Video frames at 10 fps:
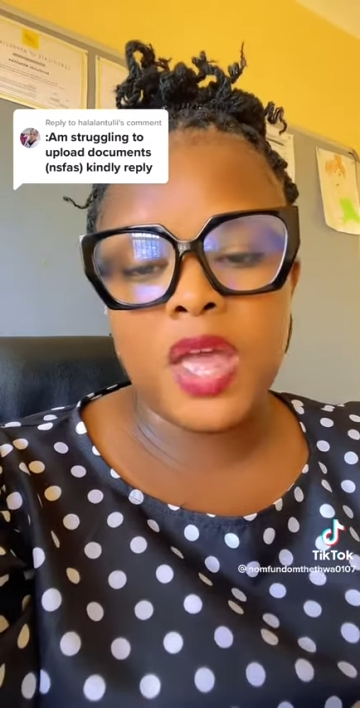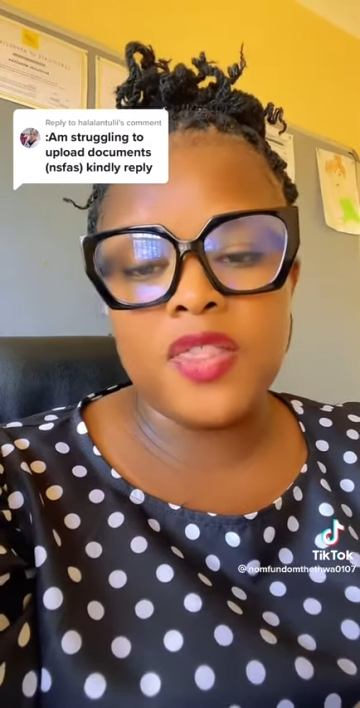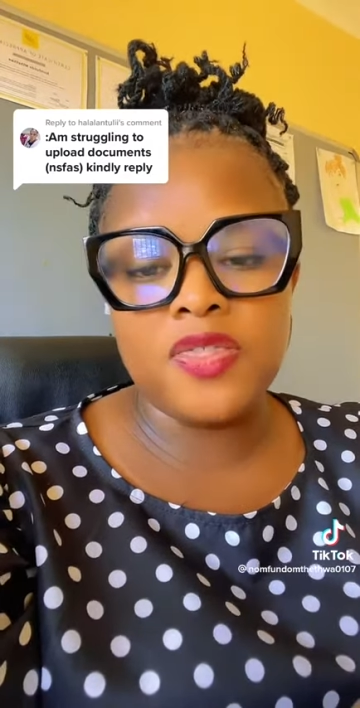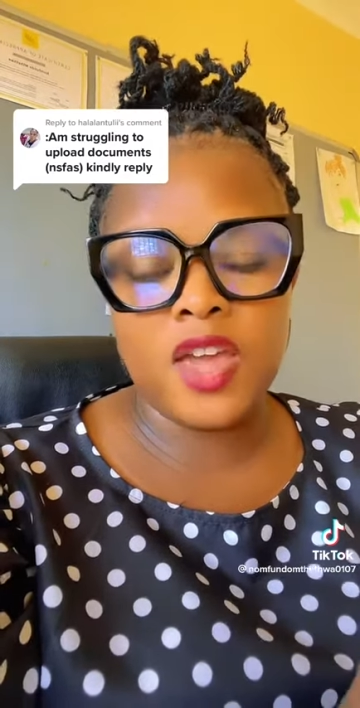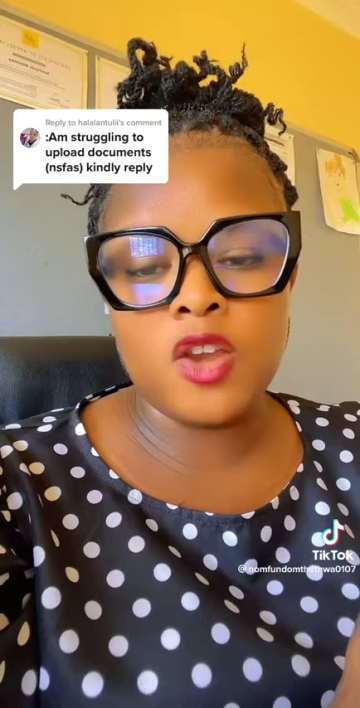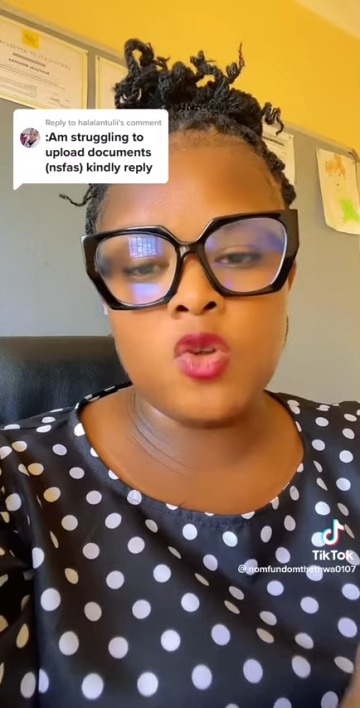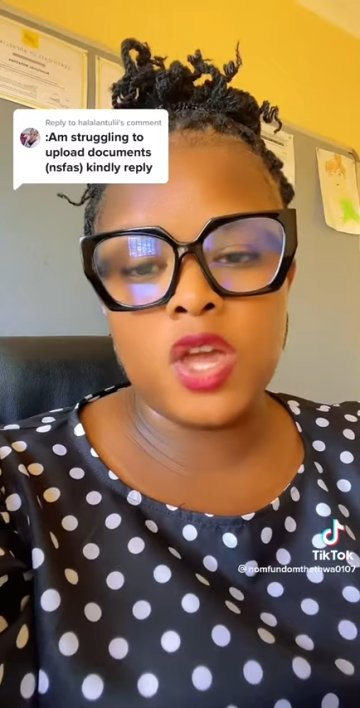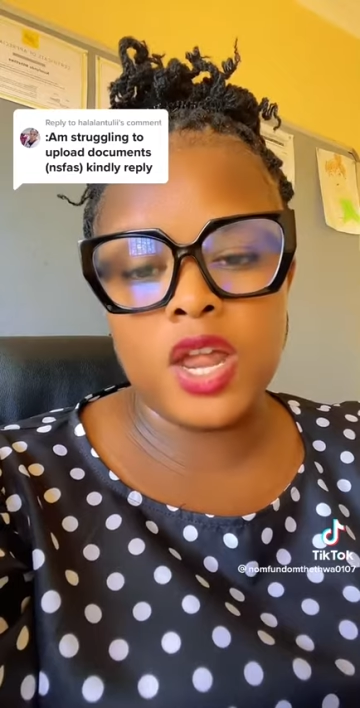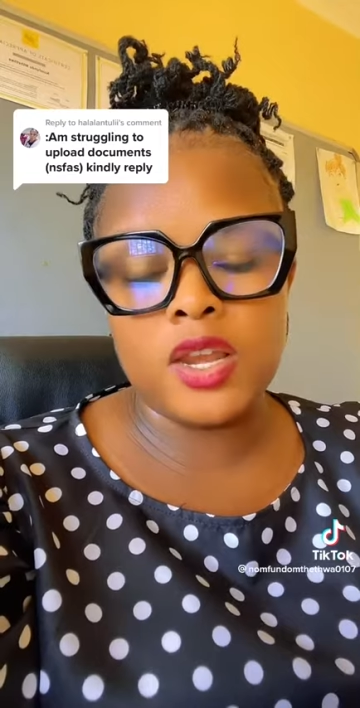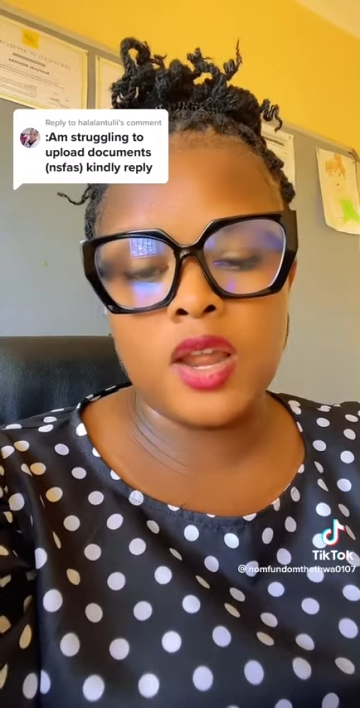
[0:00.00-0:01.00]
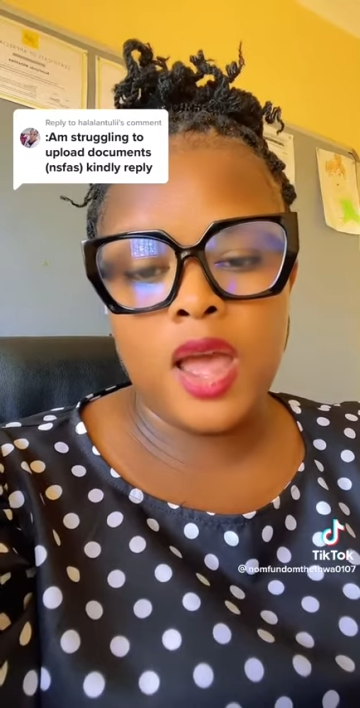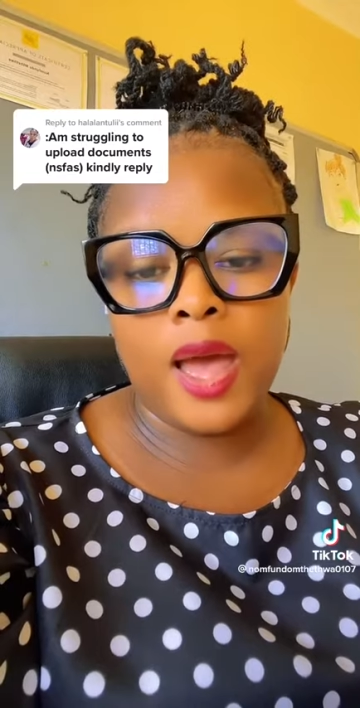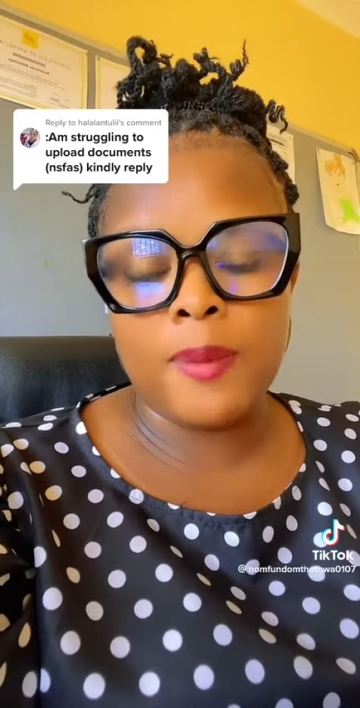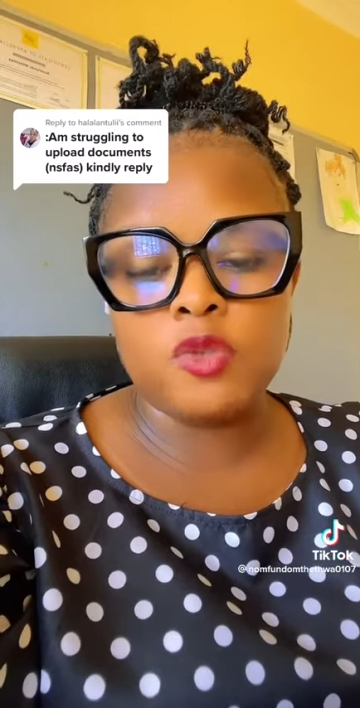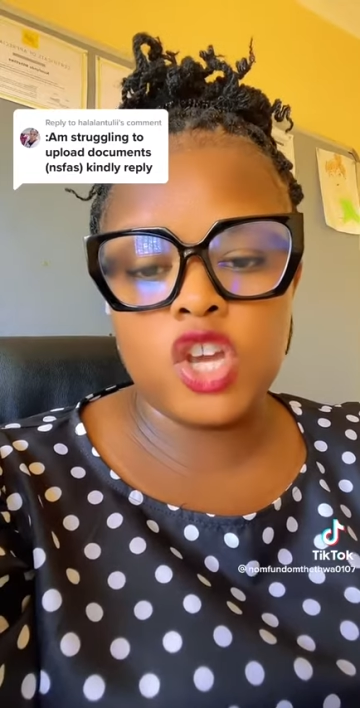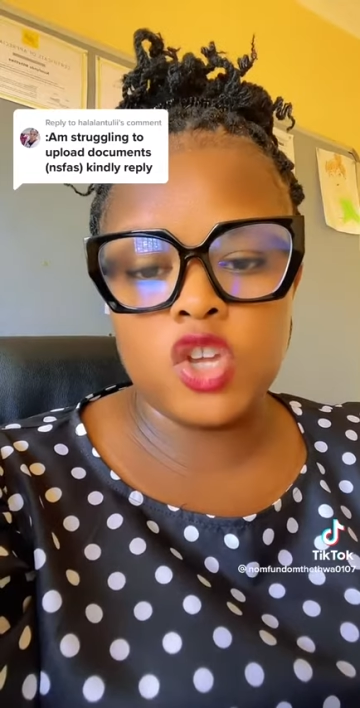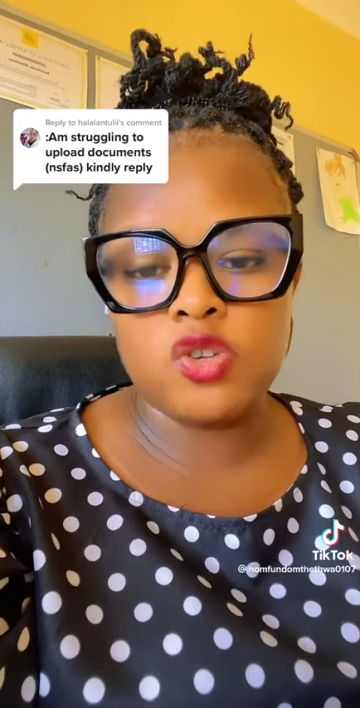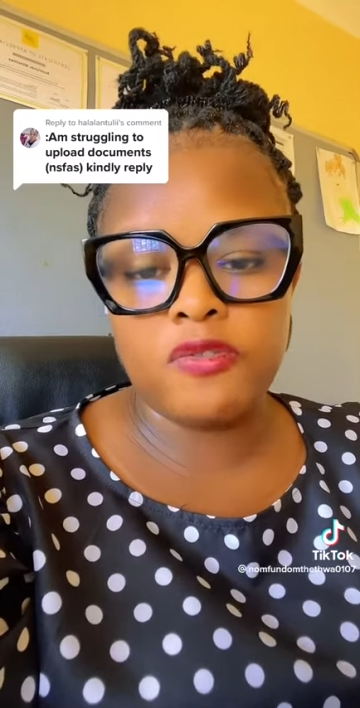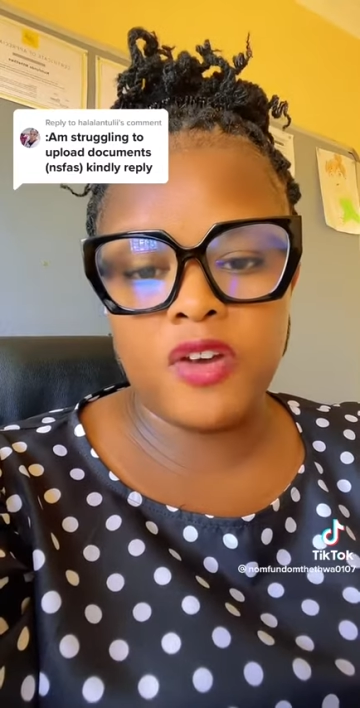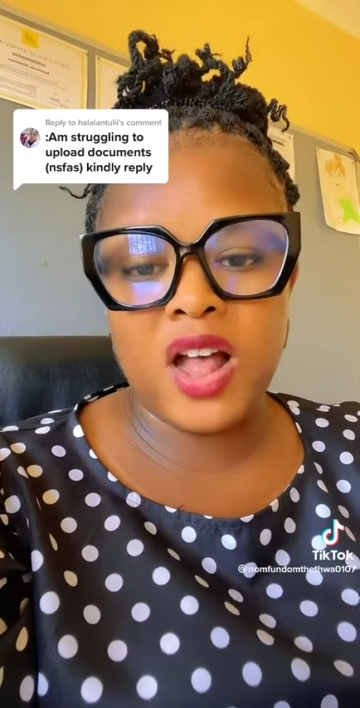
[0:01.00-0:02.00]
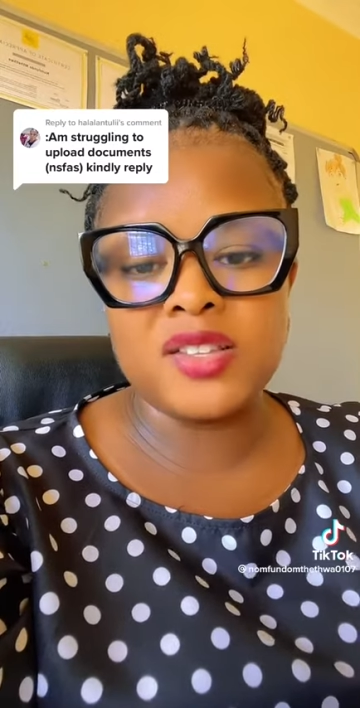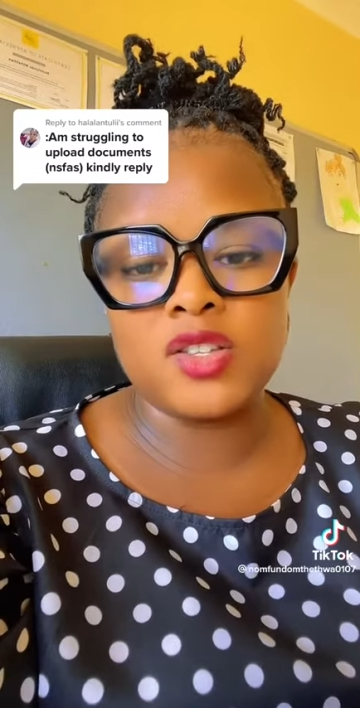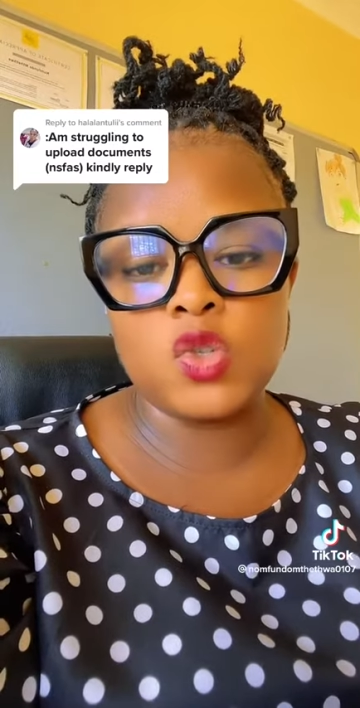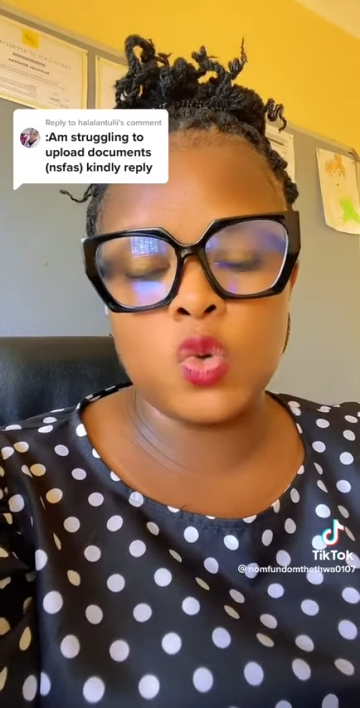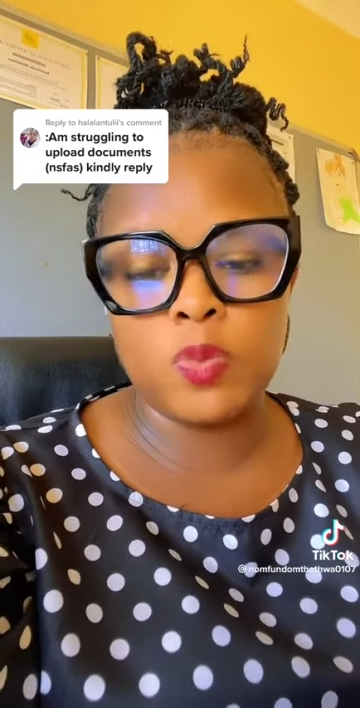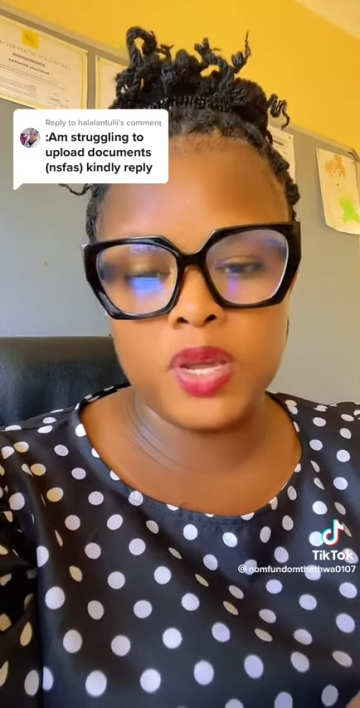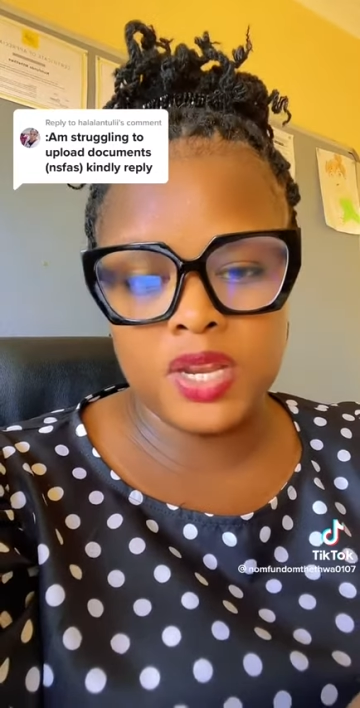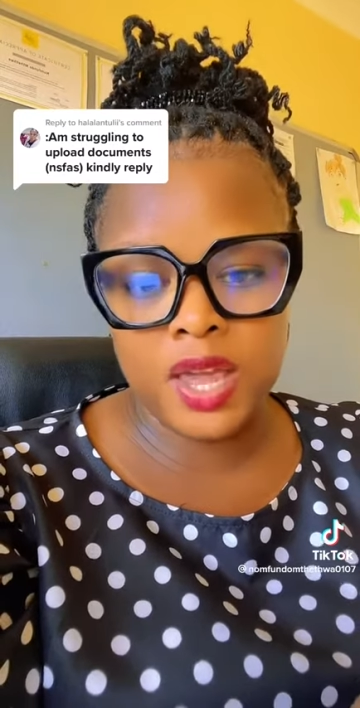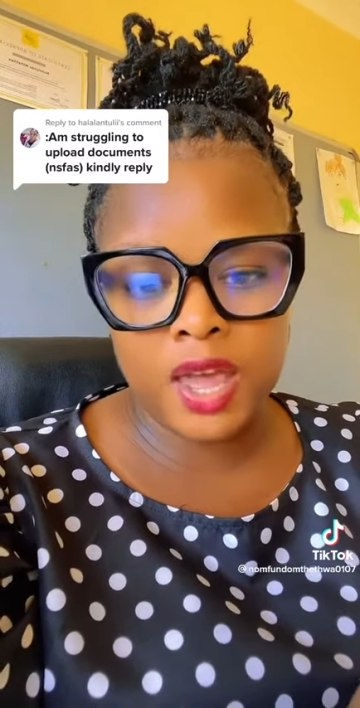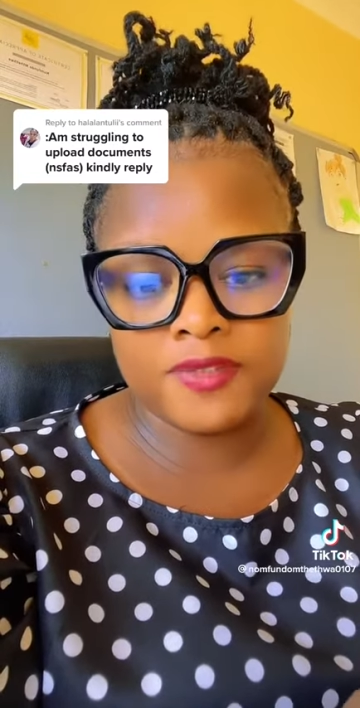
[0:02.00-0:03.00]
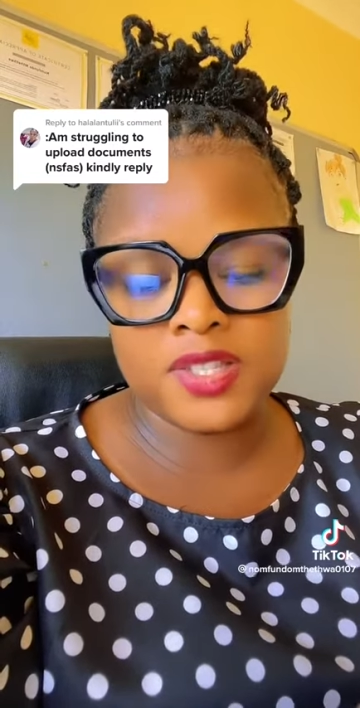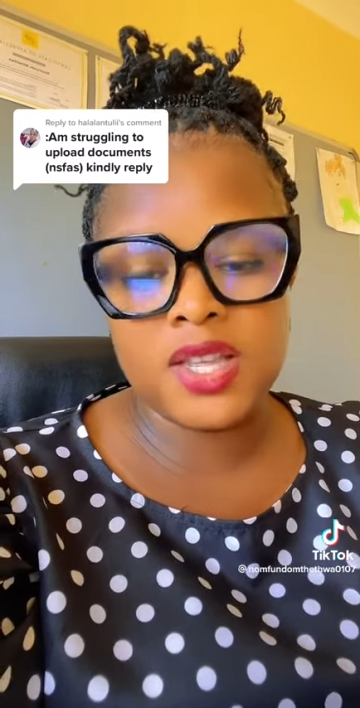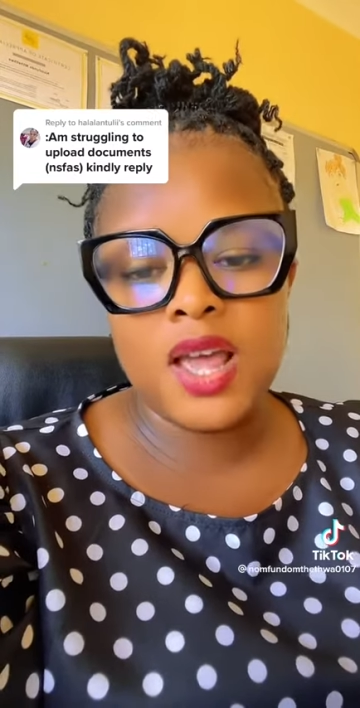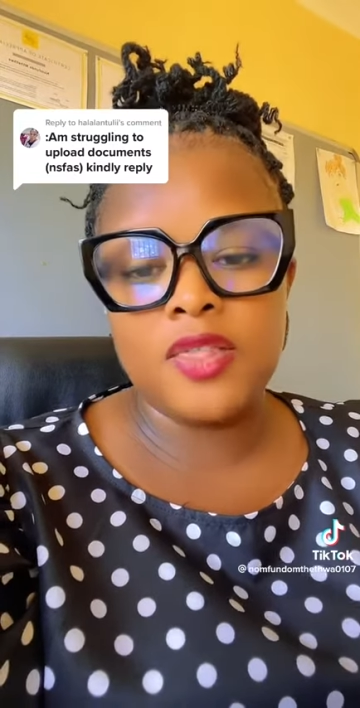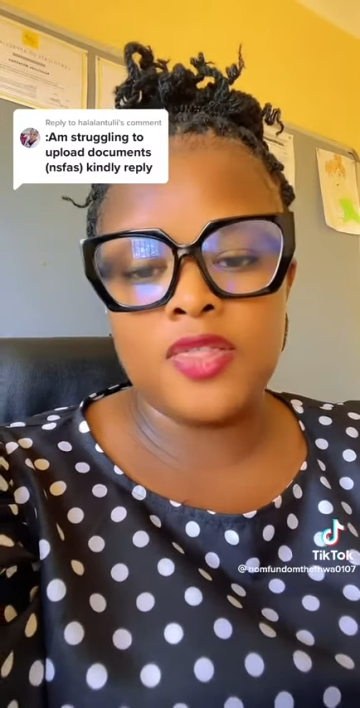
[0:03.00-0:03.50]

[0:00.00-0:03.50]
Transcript: and then you can change your files into PDFs.